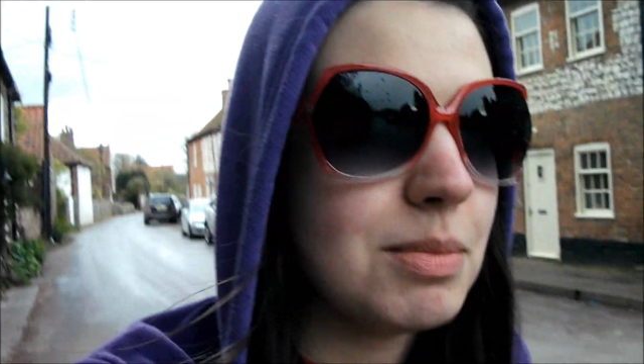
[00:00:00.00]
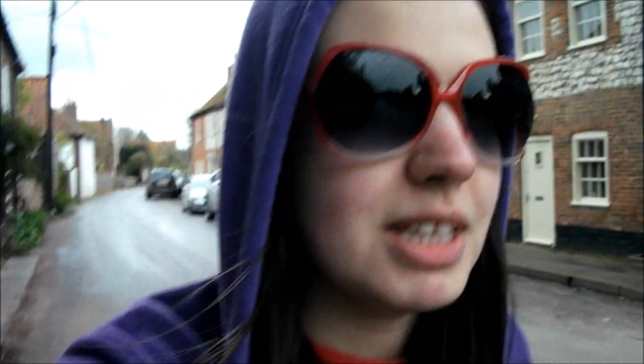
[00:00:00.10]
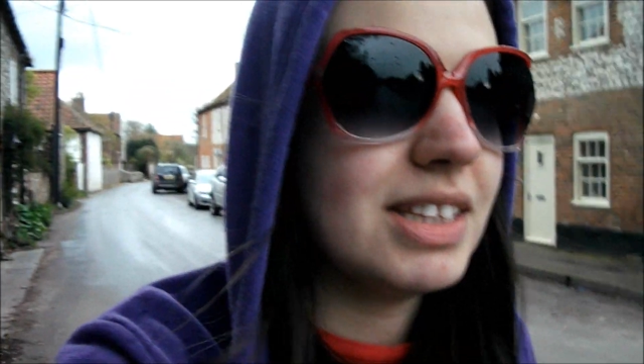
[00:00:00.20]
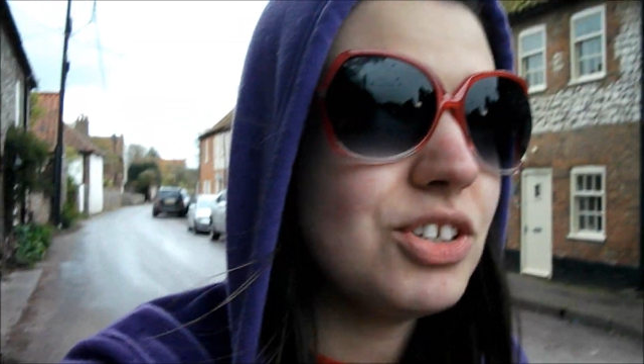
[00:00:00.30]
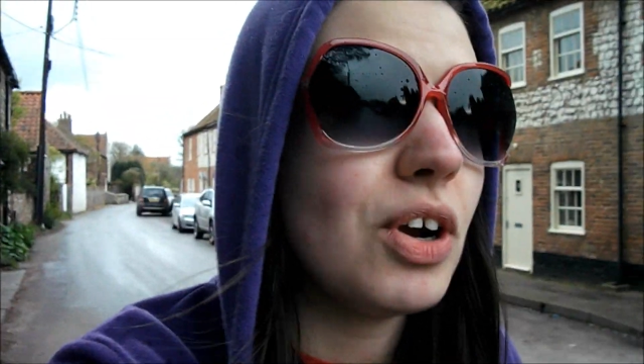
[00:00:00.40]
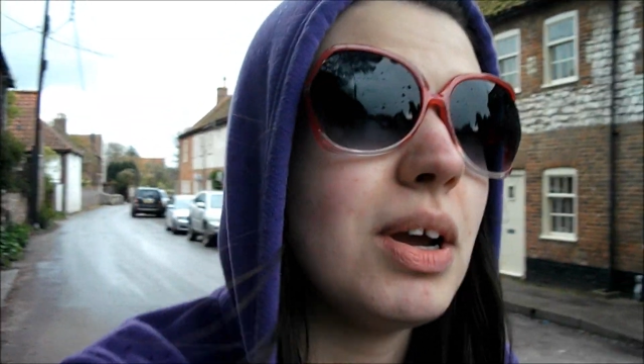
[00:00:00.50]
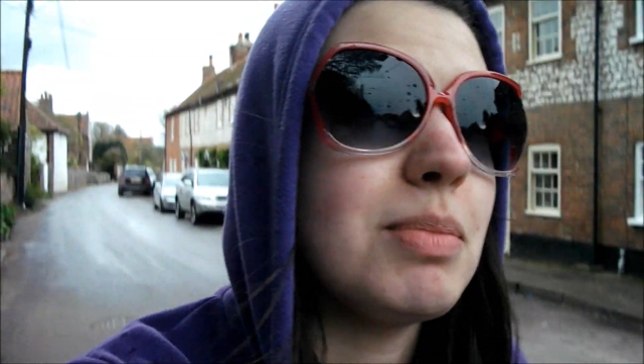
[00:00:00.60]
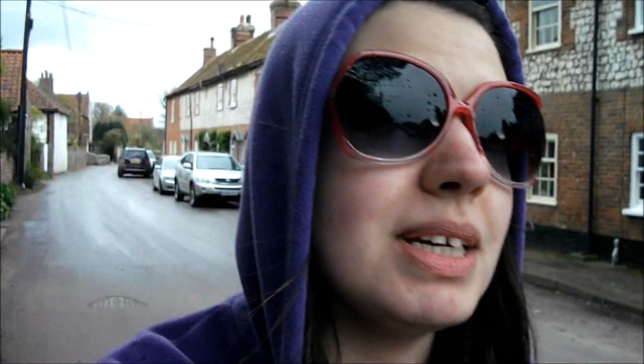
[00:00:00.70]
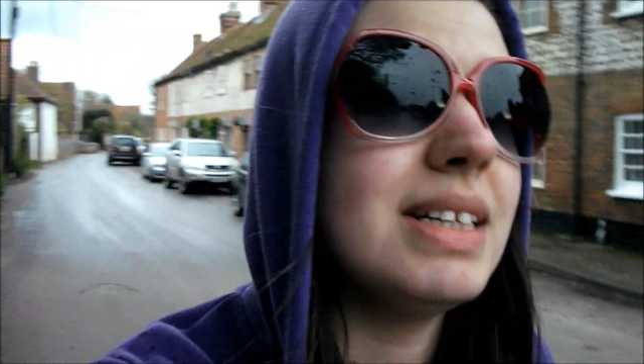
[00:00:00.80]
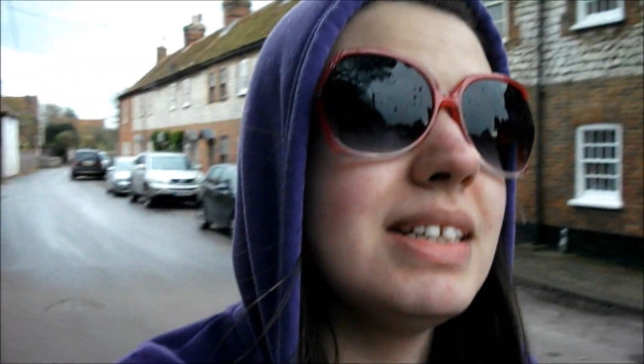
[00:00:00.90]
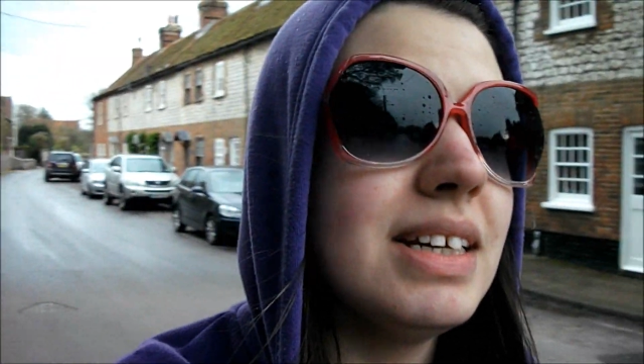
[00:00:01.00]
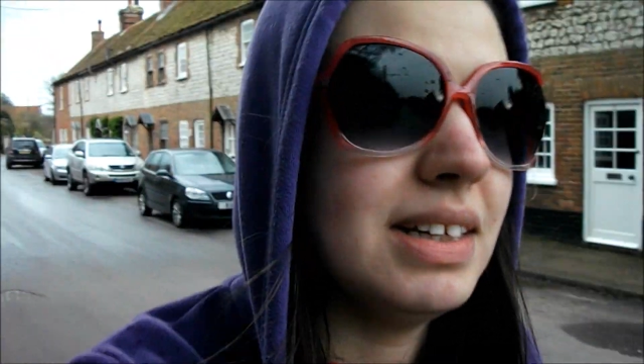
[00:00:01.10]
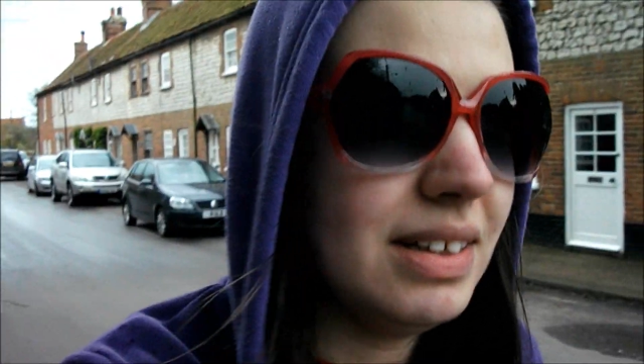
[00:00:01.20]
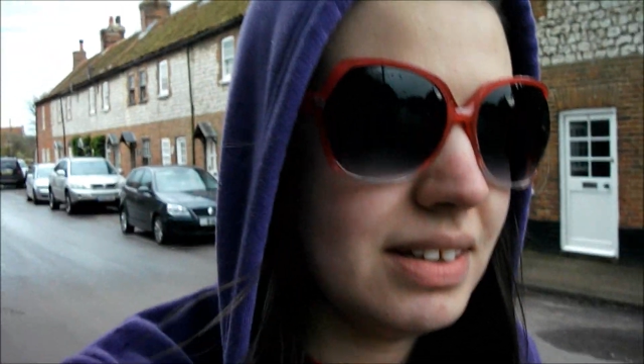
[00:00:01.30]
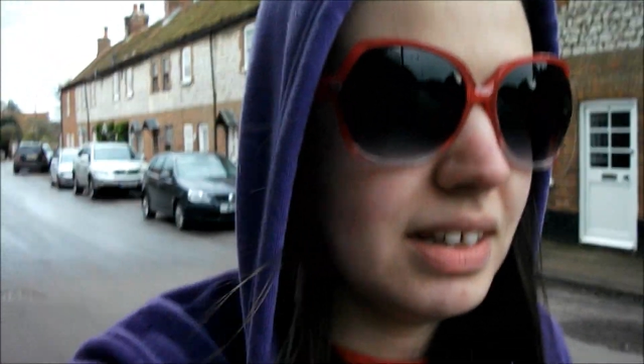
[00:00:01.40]
in the dry bit.
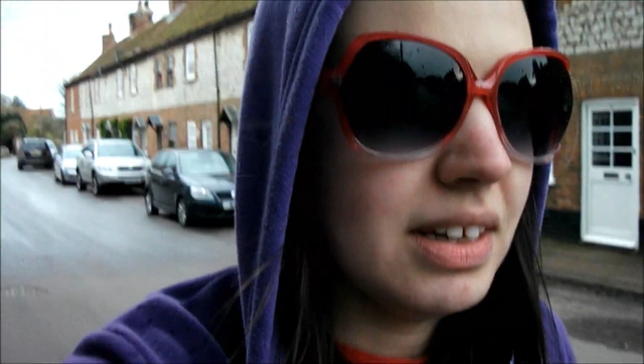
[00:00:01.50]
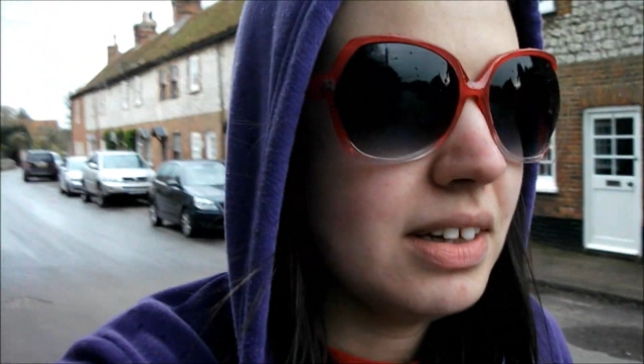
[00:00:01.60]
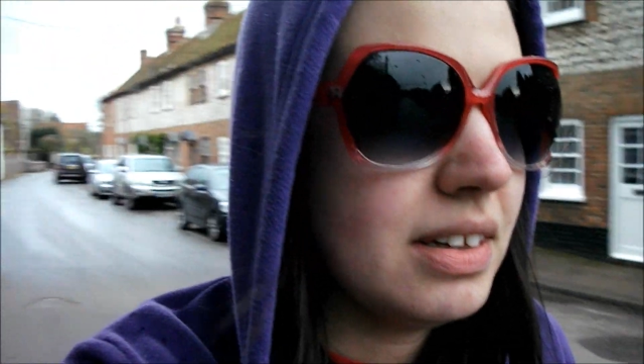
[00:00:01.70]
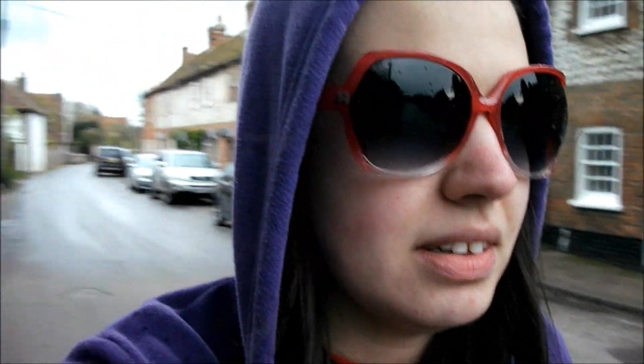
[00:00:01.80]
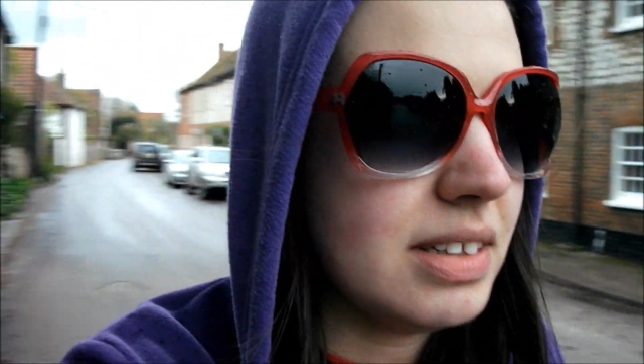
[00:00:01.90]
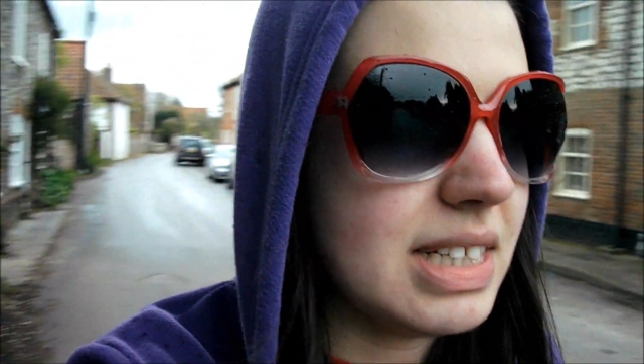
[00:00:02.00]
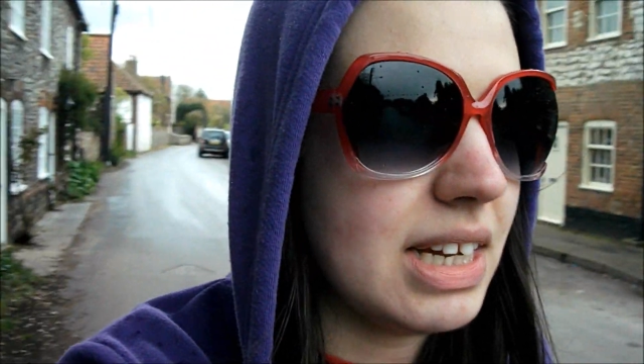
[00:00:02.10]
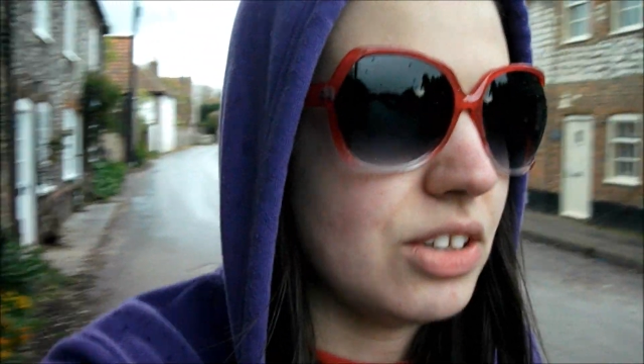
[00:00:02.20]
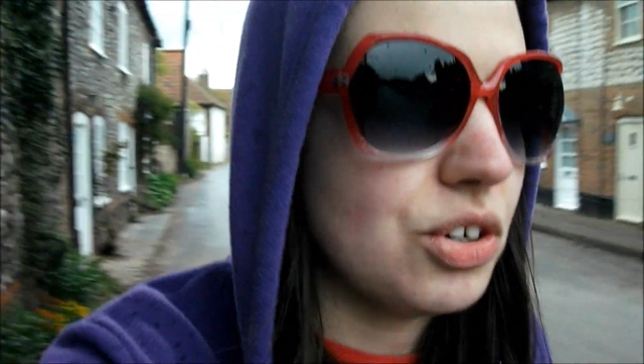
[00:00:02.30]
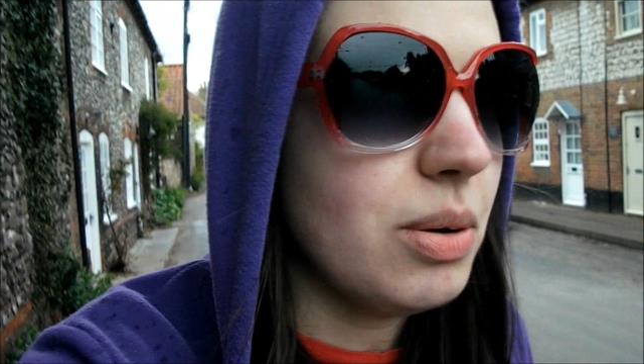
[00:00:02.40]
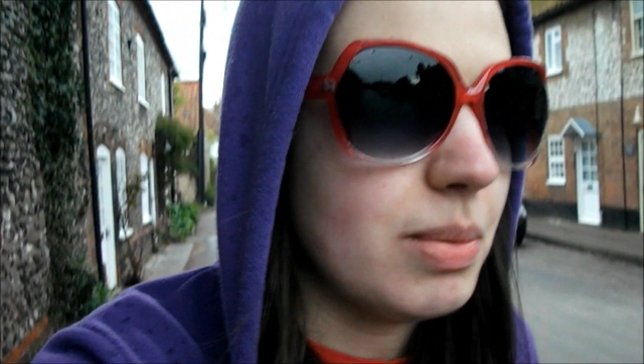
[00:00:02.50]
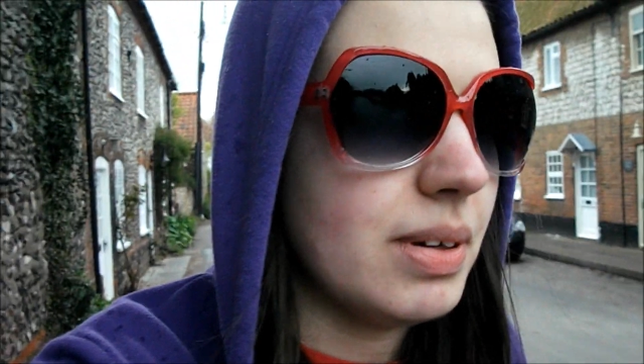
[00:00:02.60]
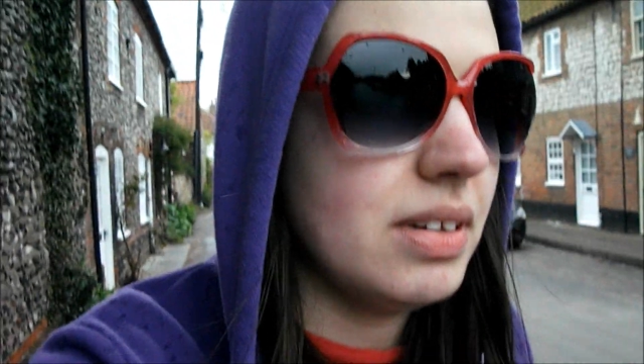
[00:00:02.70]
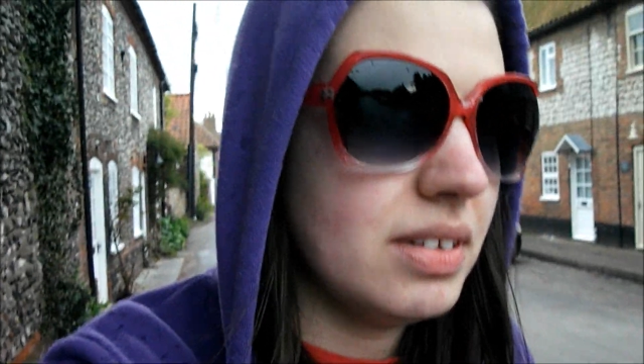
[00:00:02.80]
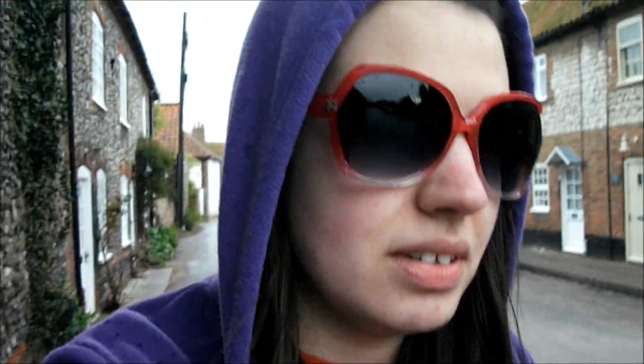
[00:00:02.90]
I'll stay in the dry bit
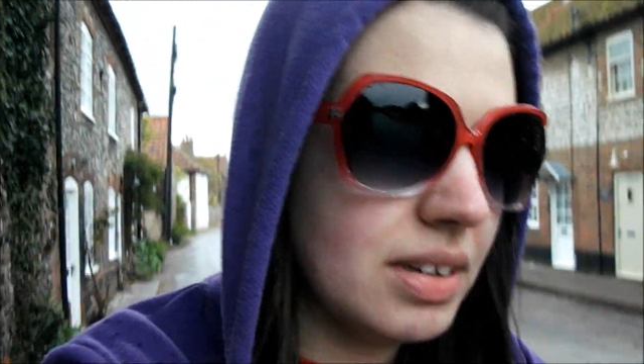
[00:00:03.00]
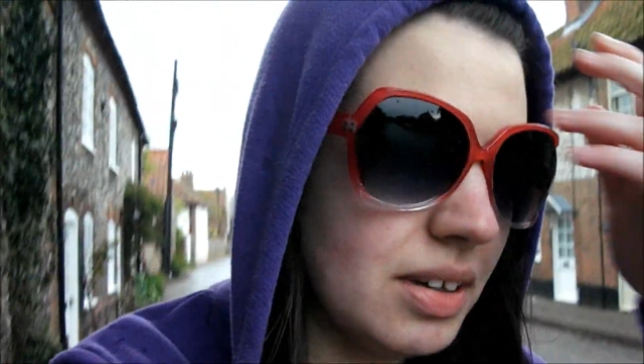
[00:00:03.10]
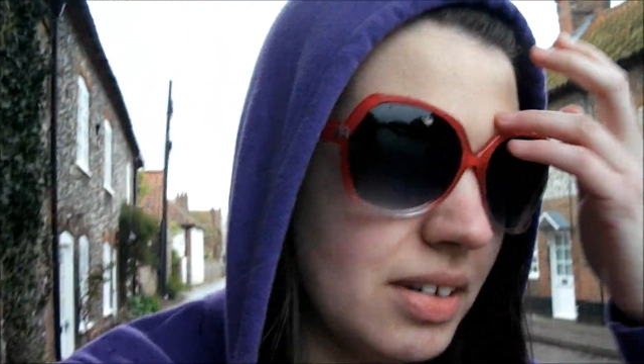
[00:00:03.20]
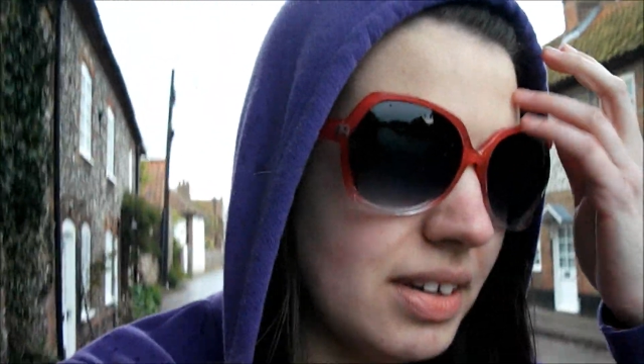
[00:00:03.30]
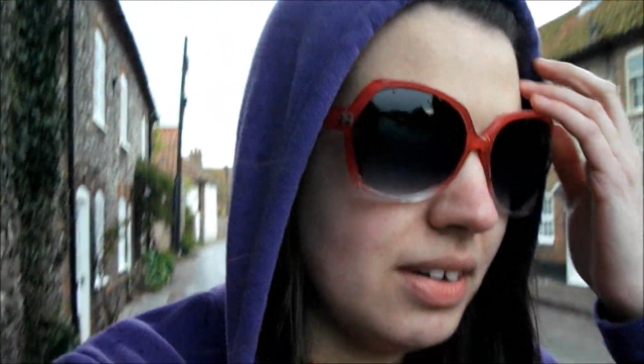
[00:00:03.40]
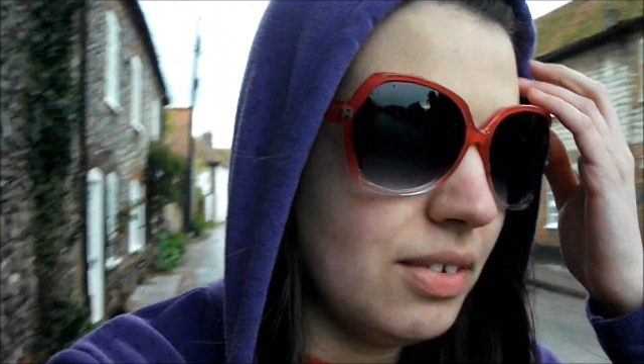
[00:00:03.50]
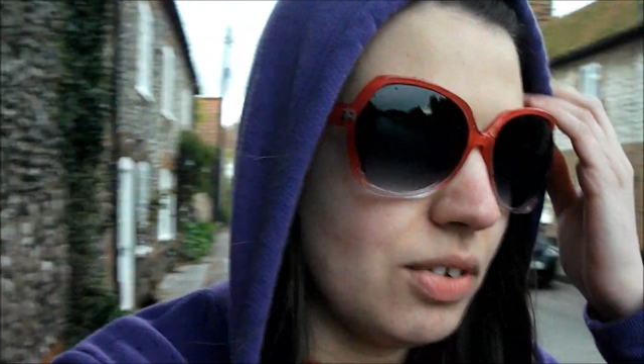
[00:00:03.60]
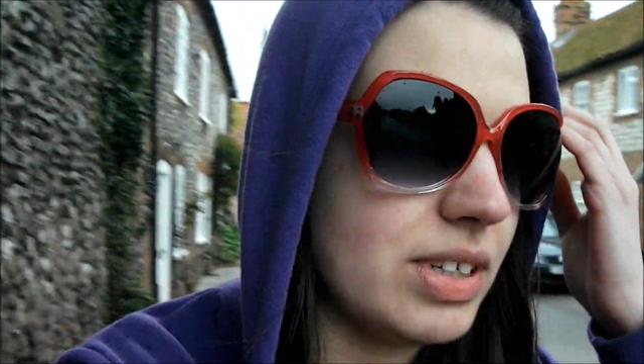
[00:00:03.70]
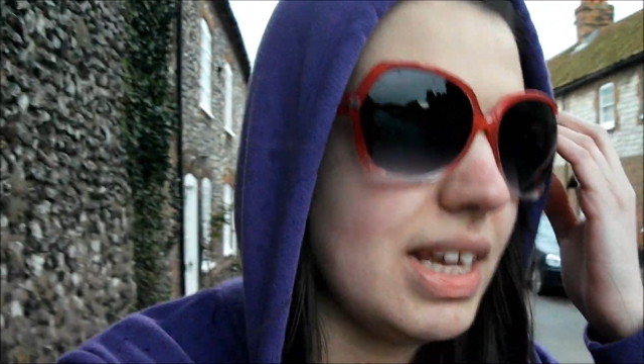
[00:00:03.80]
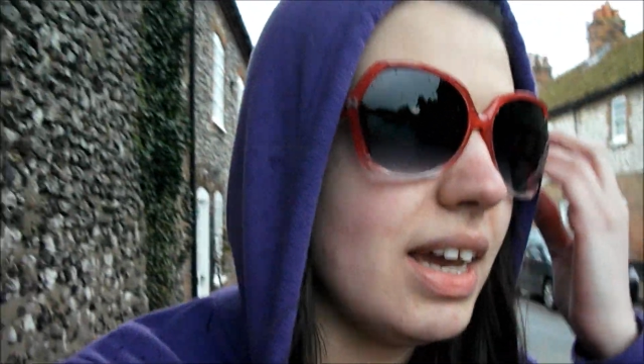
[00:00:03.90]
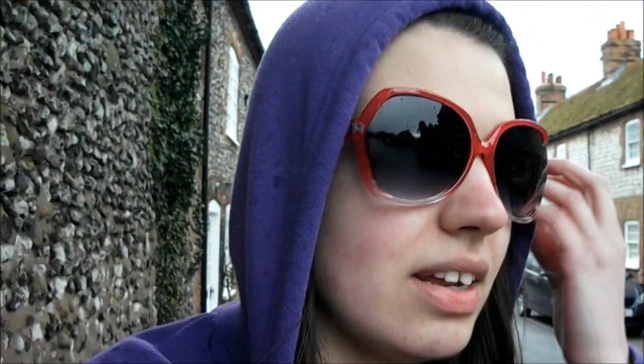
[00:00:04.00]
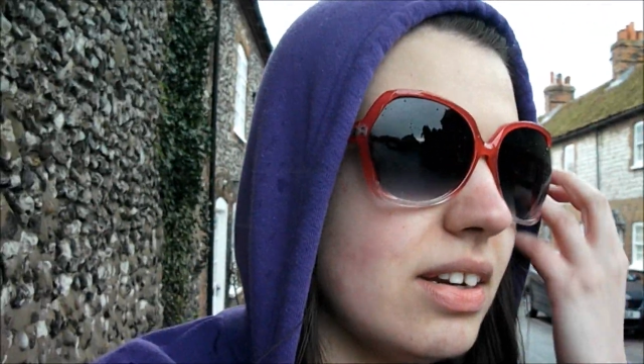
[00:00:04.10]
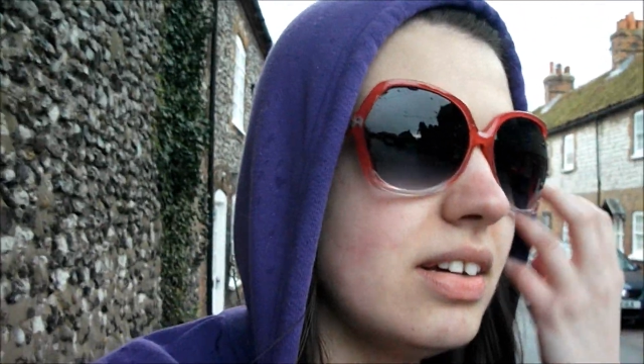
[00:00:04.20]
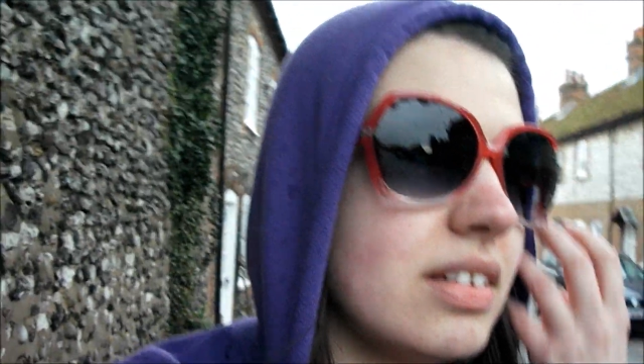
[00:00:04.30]
for a second.